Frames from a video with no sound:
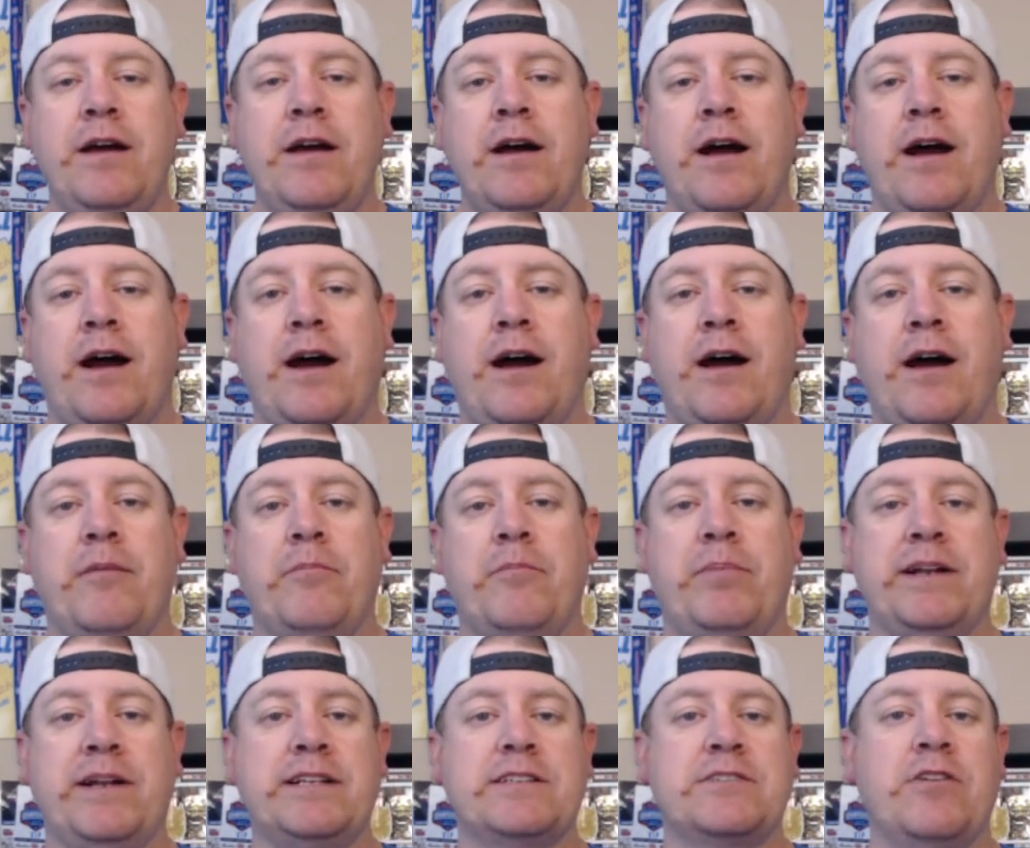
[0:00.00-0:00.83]

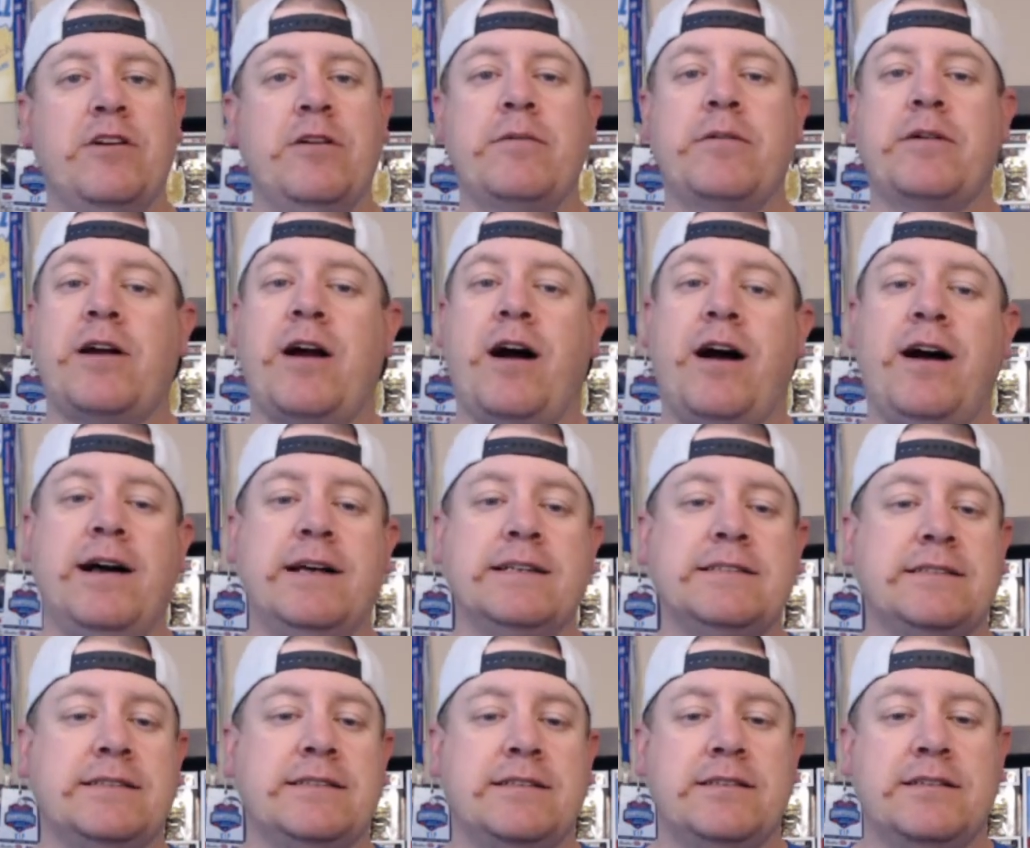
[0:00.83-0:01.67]
But it's going to
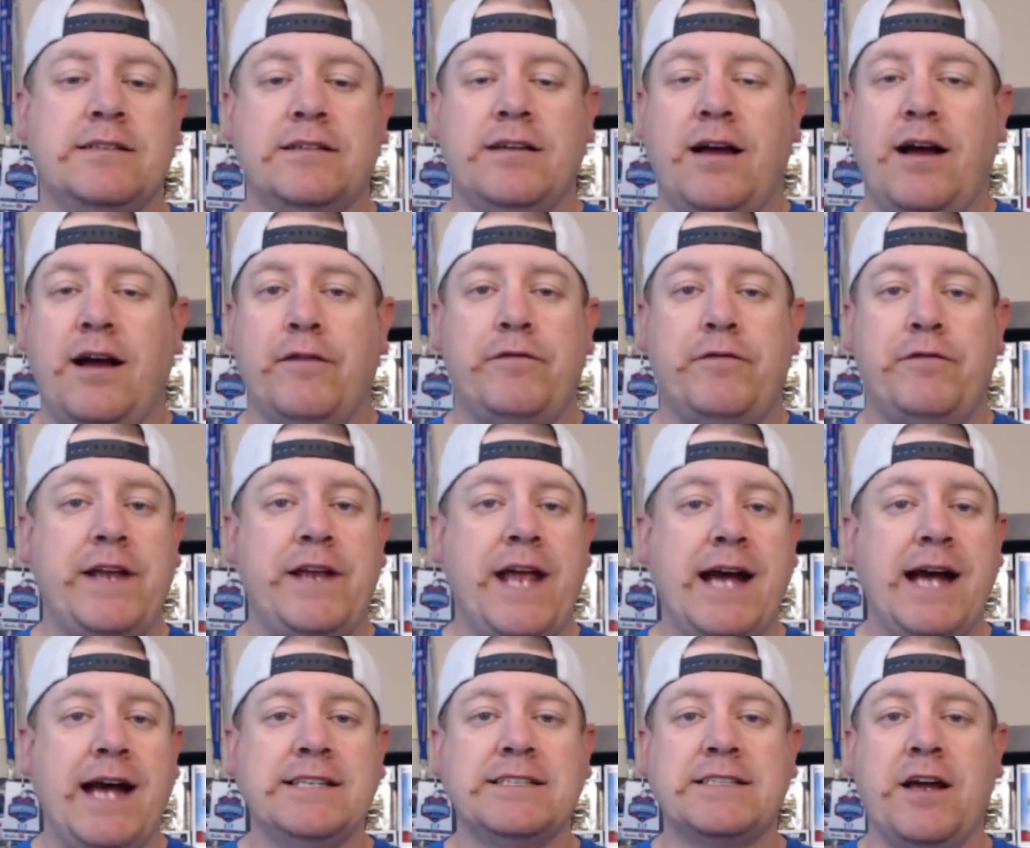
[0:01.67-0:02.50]
cause a
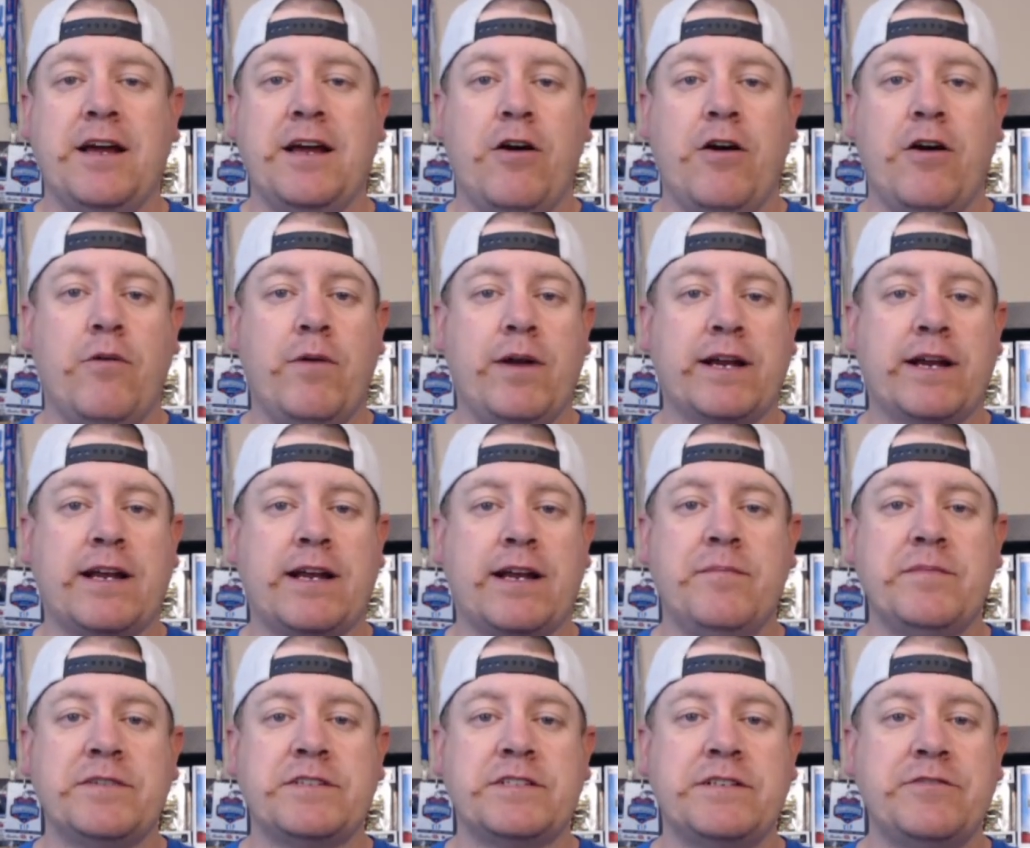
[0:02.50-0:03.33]
fiasco when it
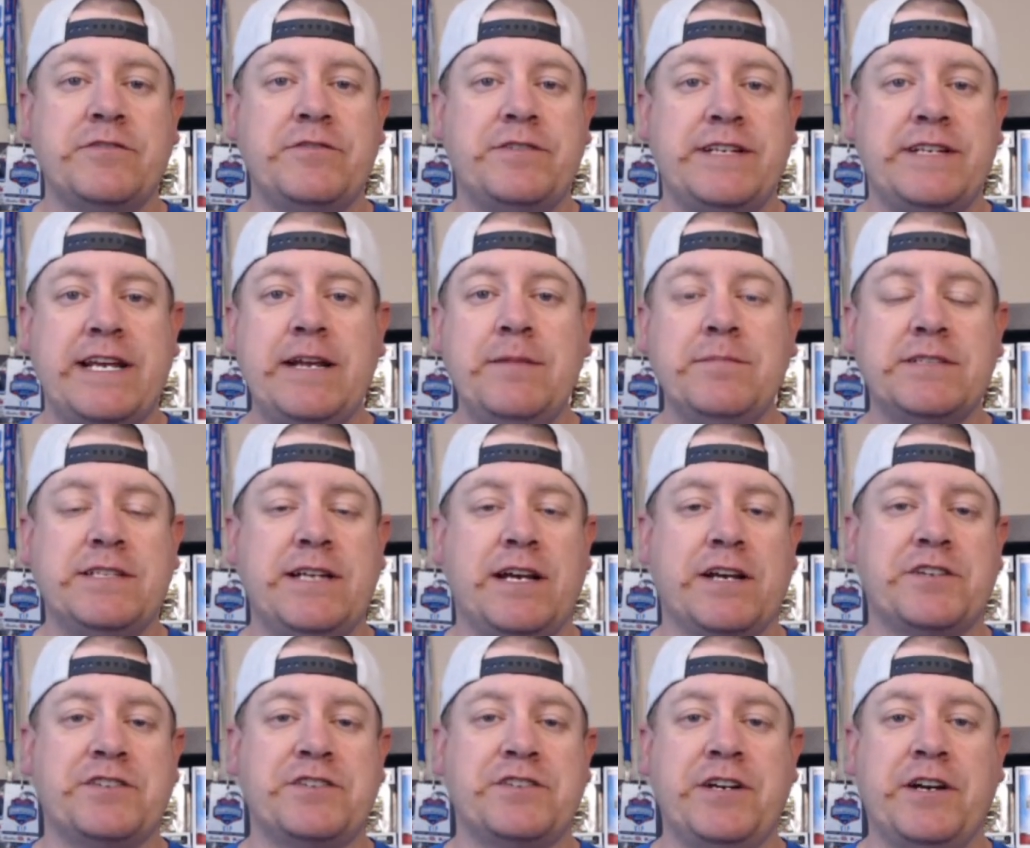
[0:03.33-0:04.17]
comes to teams
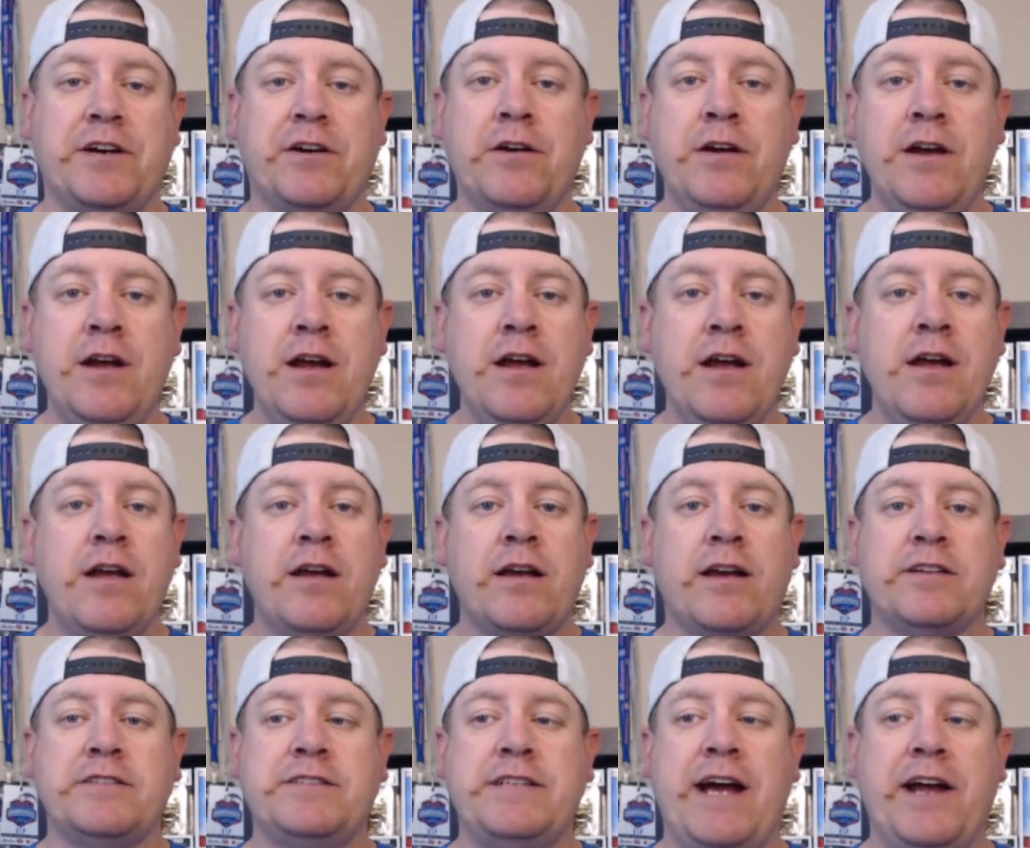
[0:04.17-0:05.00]
next year,
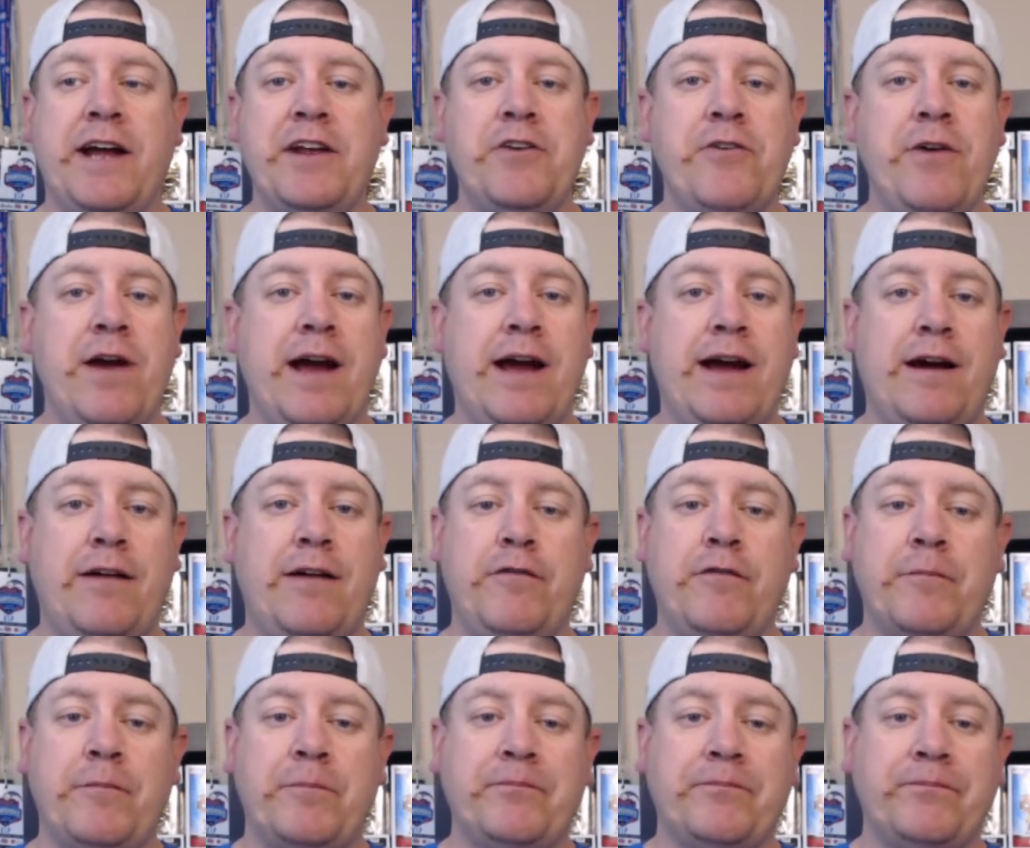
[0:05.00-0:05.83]
because now you have